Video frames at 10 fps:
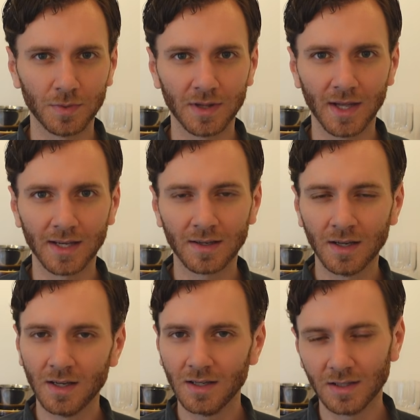with like
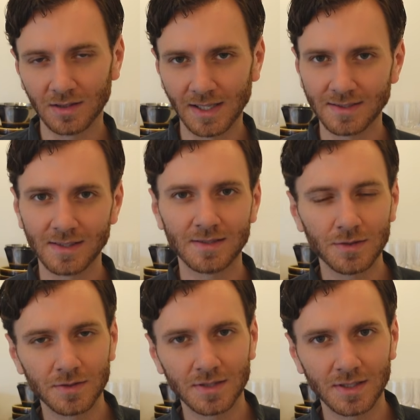a lazy
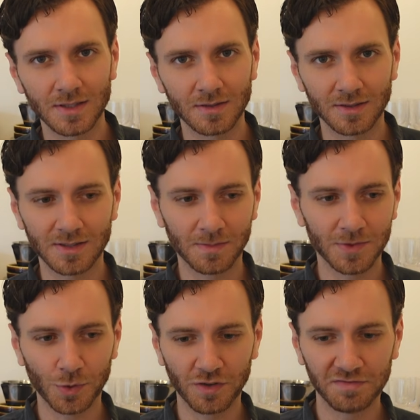Susan or some
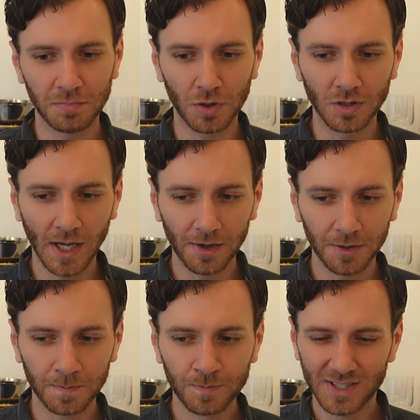sort of
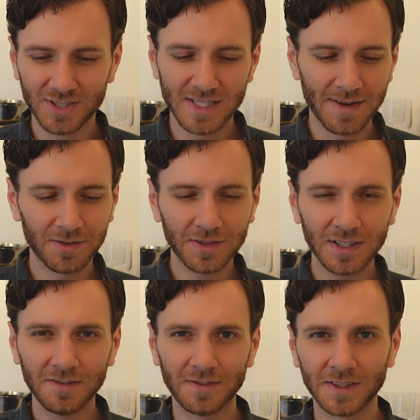pull-out, it just never
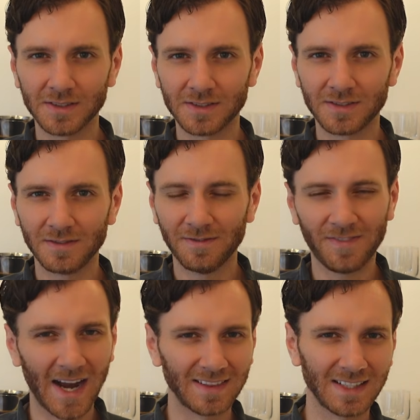really feels
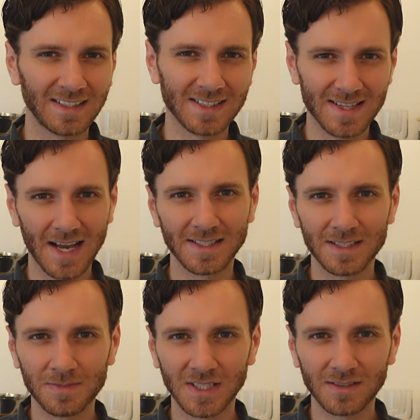finely designed
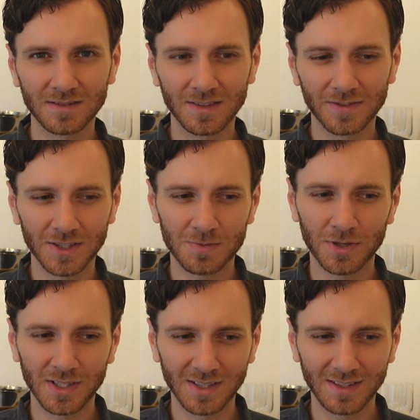to me. It feels
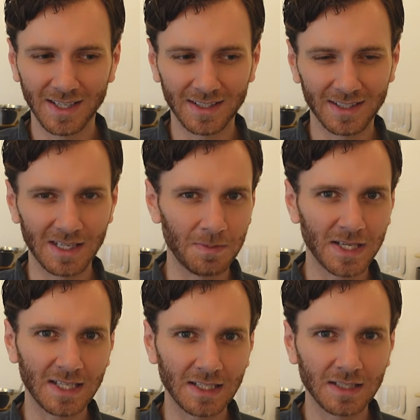pretty like
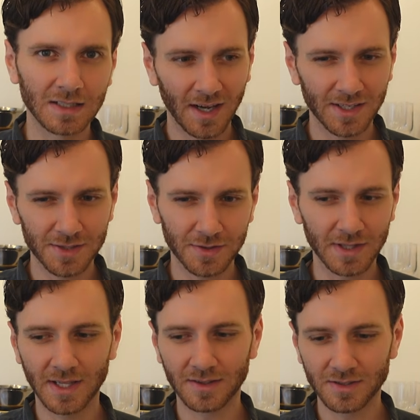gimmicky. I just really
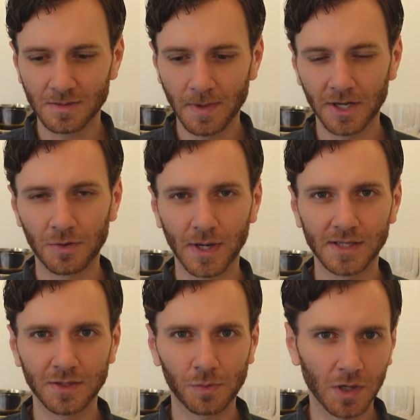think there's a better way
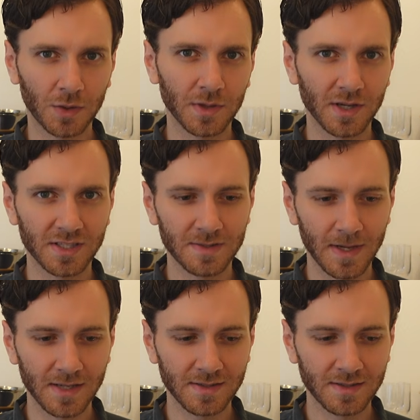to work with our
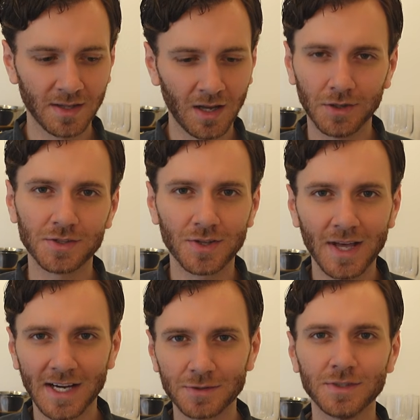space. Also,
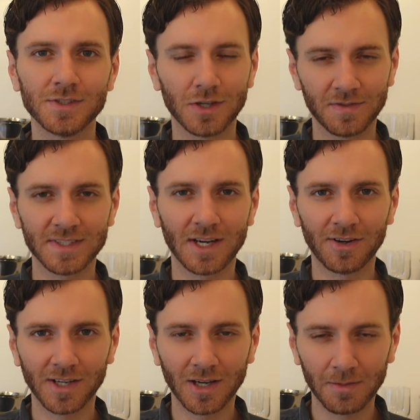the actual surface
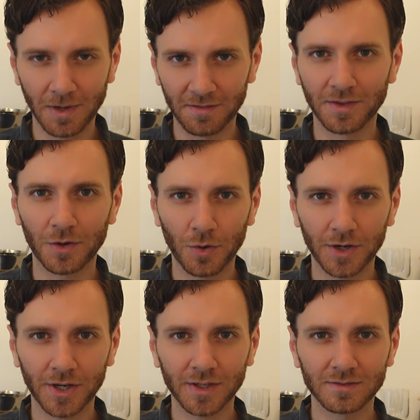area above the
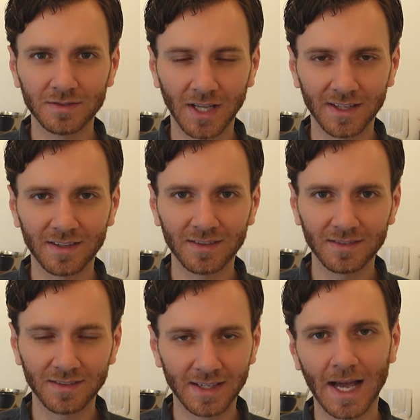corner, like
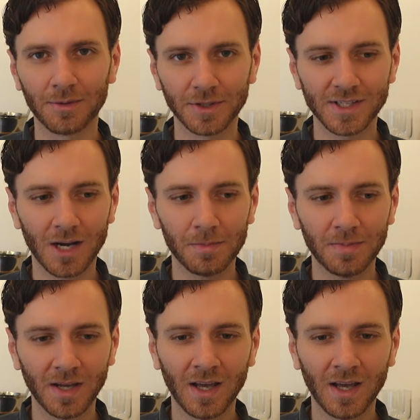the countertop,